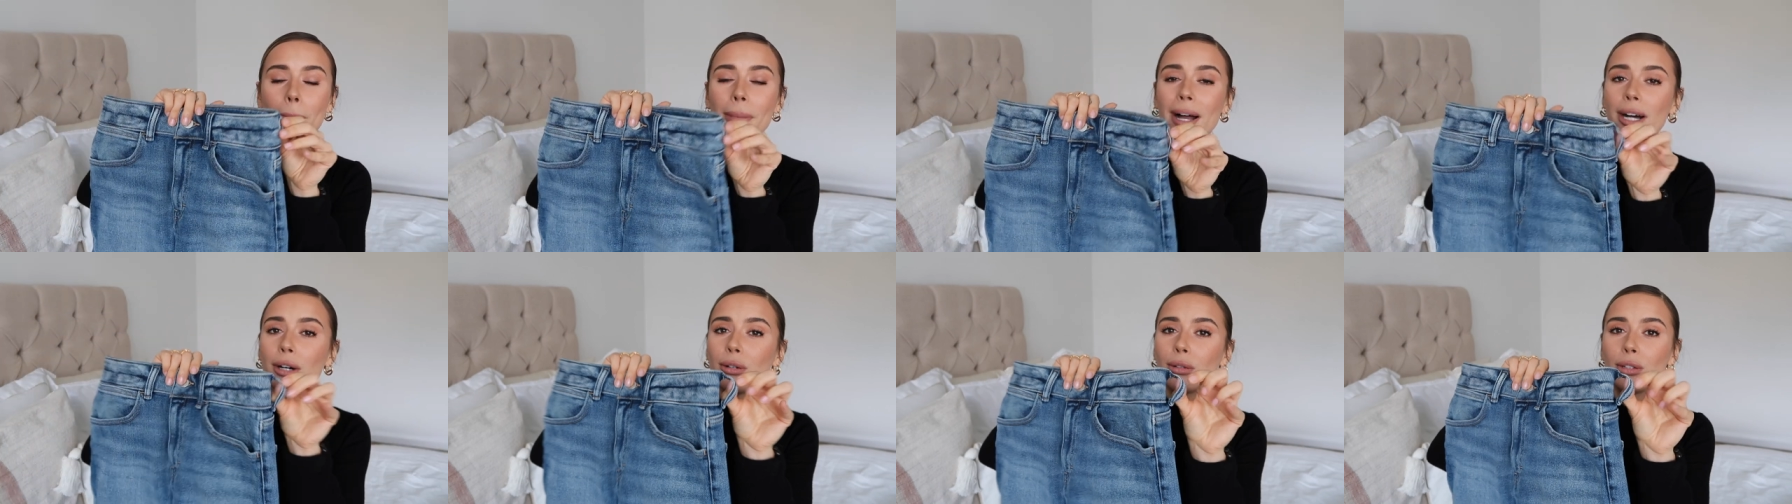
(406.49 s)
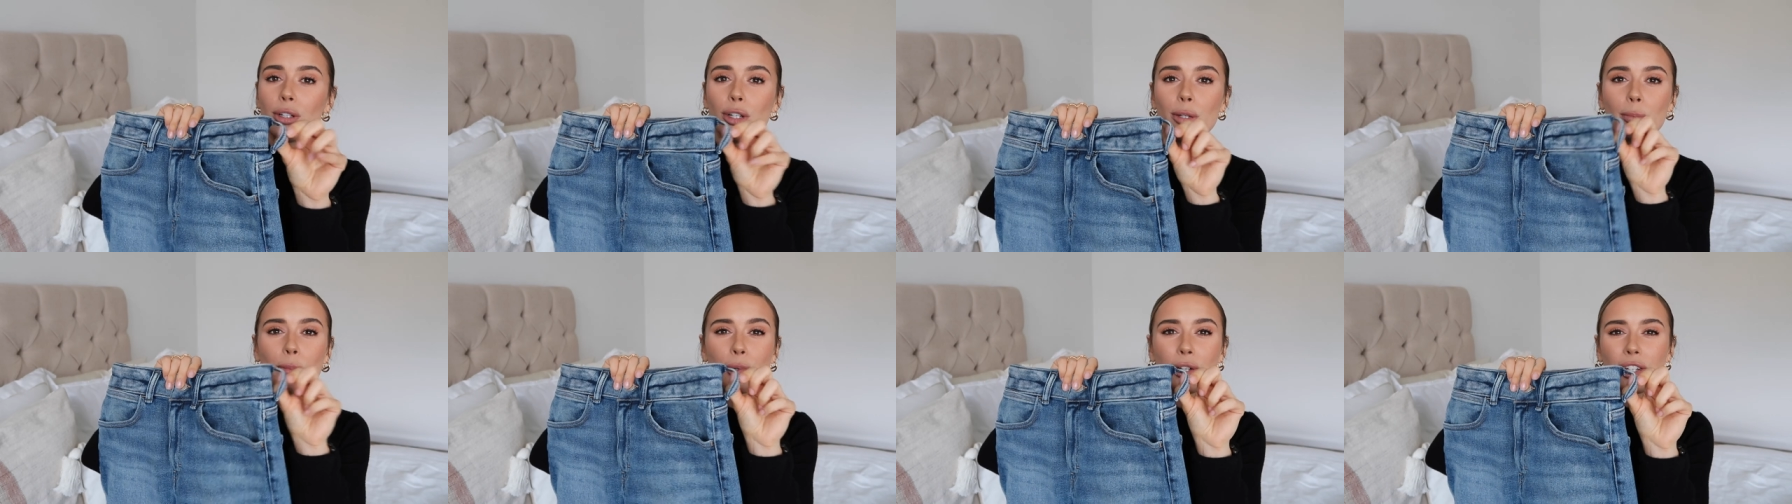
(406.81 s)
belt
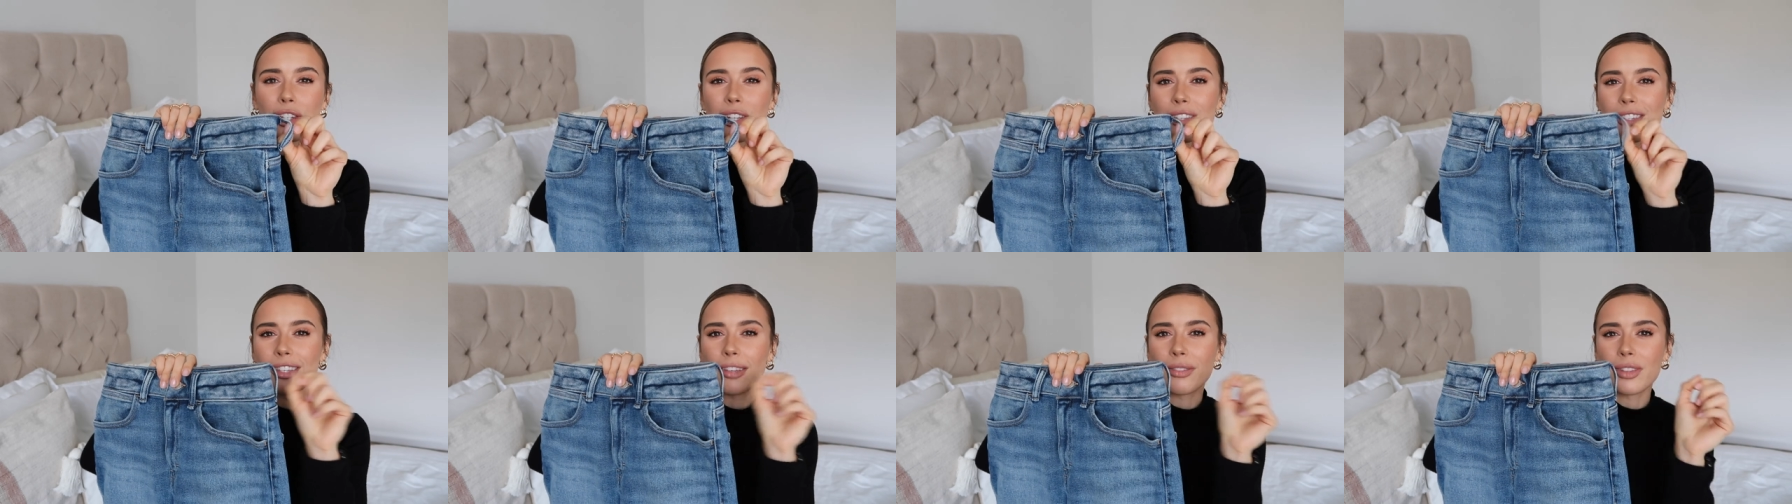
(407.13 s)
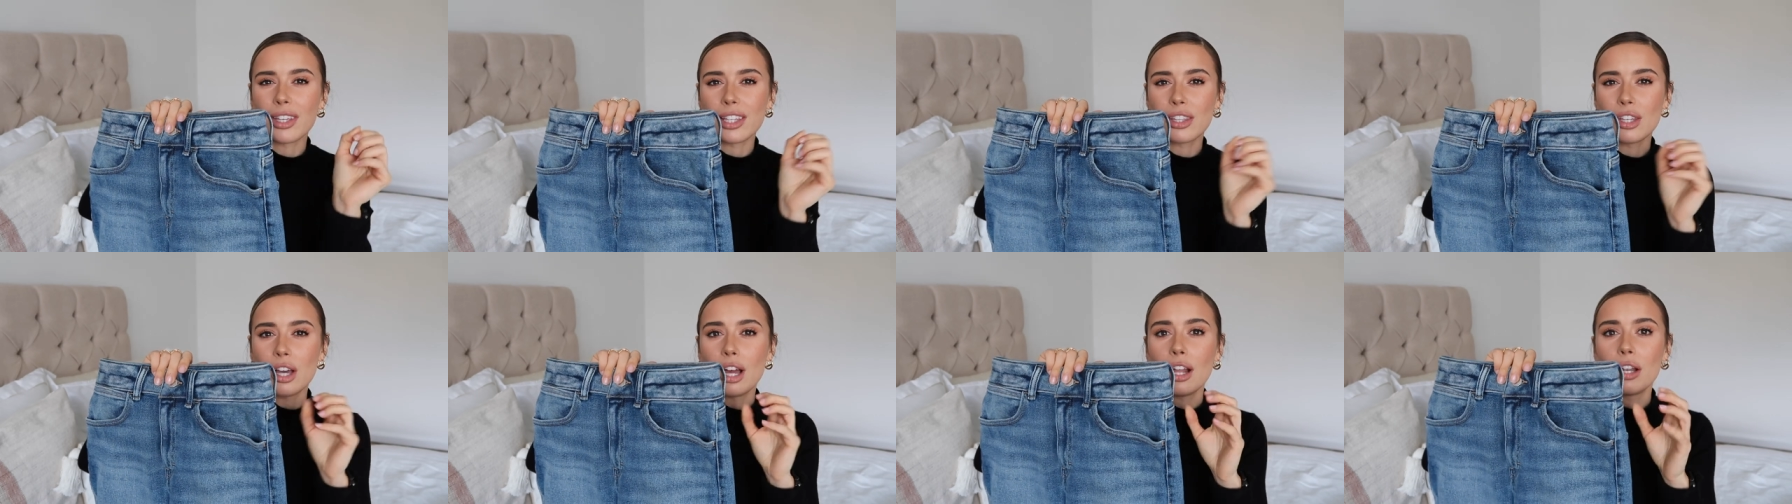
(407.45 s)
loop which is
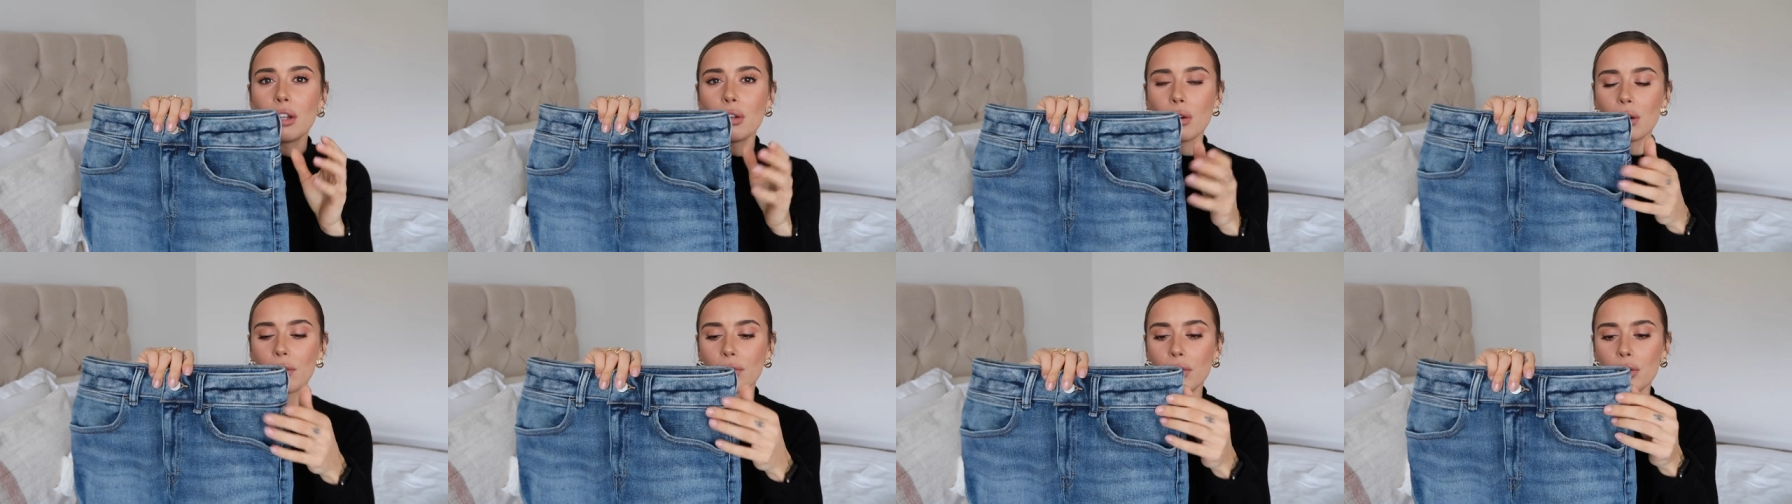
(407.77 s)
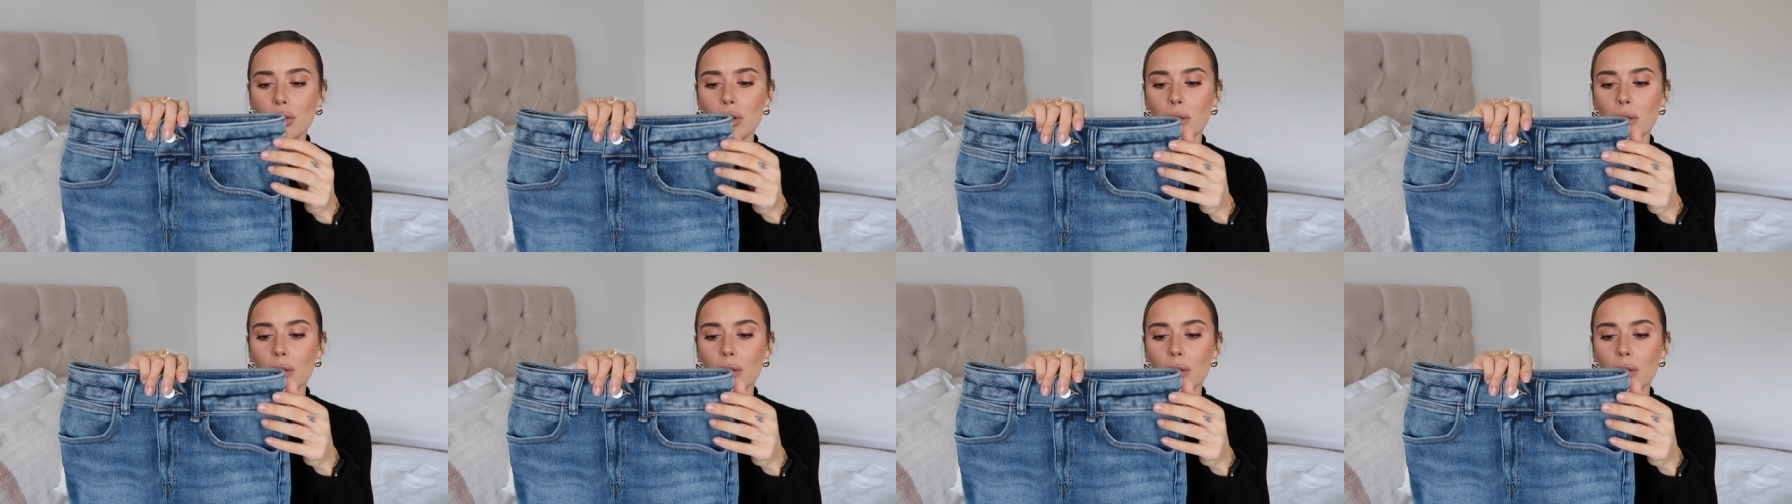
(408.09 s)
something that a lot of